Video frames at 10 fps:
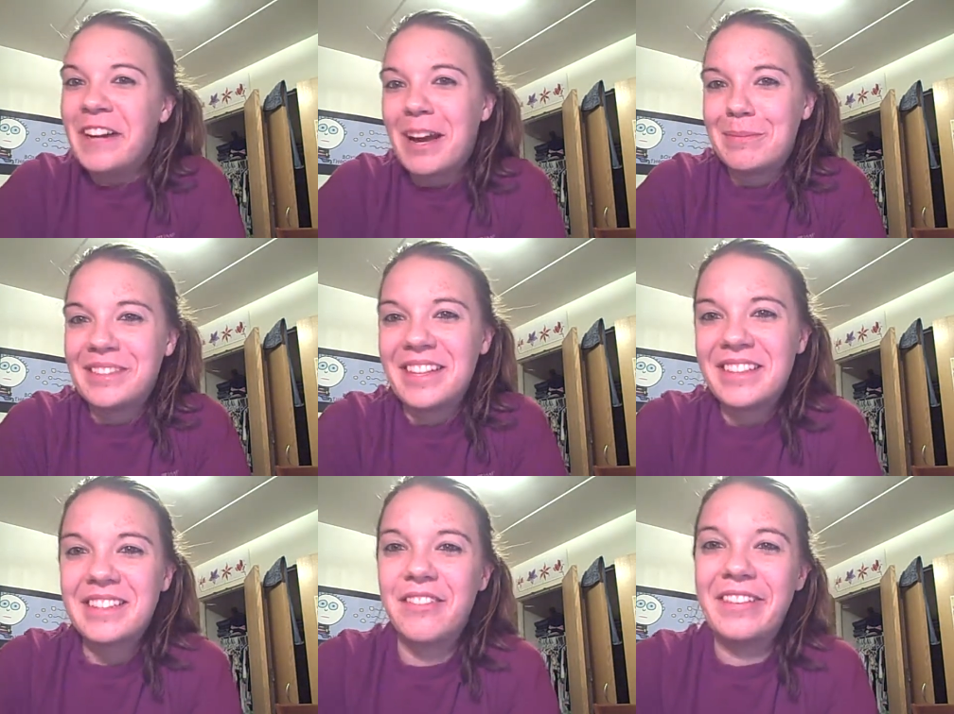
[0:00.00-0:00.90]
what happens at
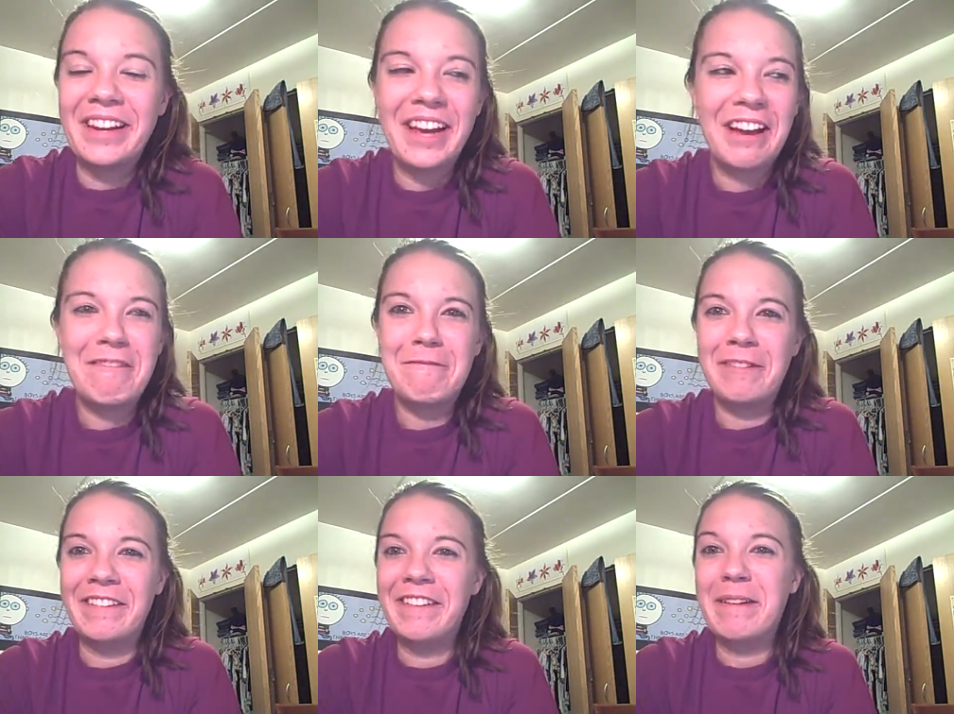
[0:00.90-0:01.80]
the 7. I kind of
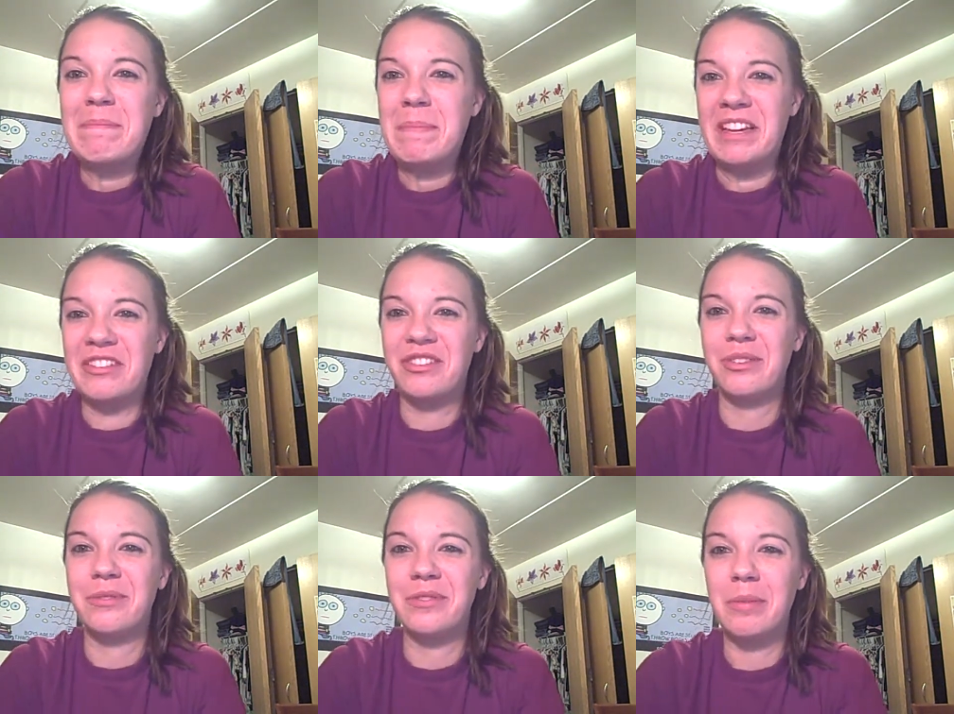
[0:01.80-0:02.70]
want like a
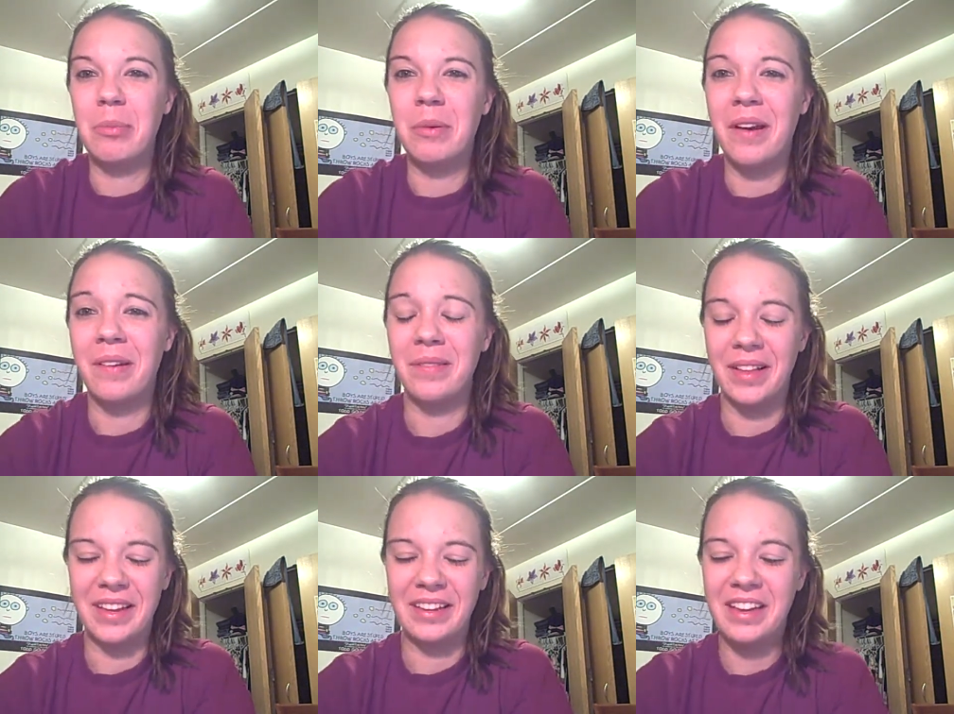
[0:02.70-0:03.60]
major flip
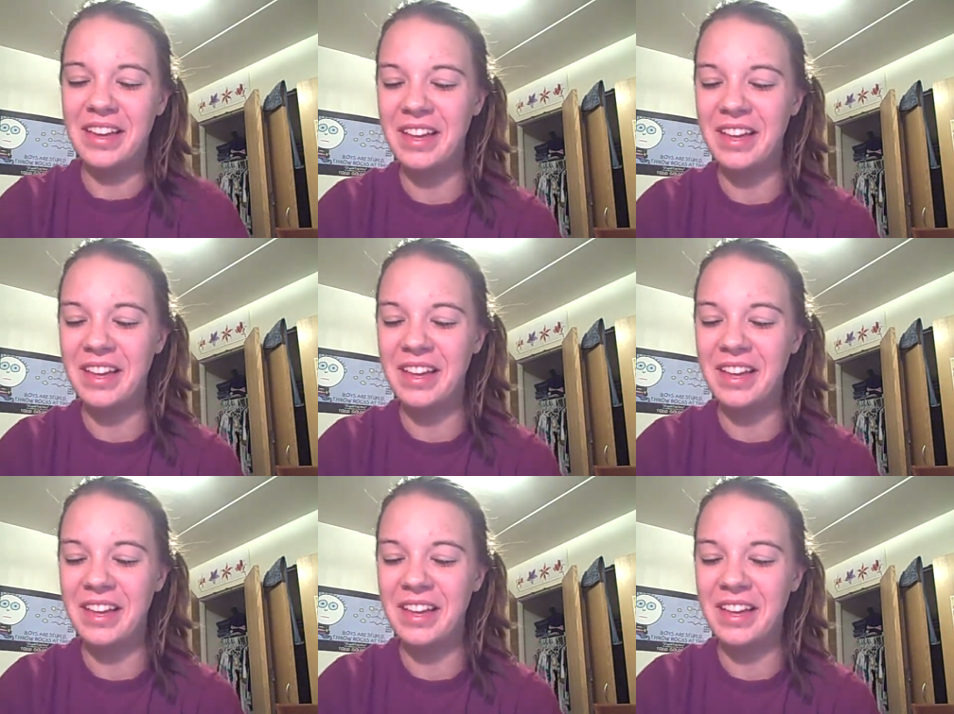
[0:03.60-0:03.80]
around, like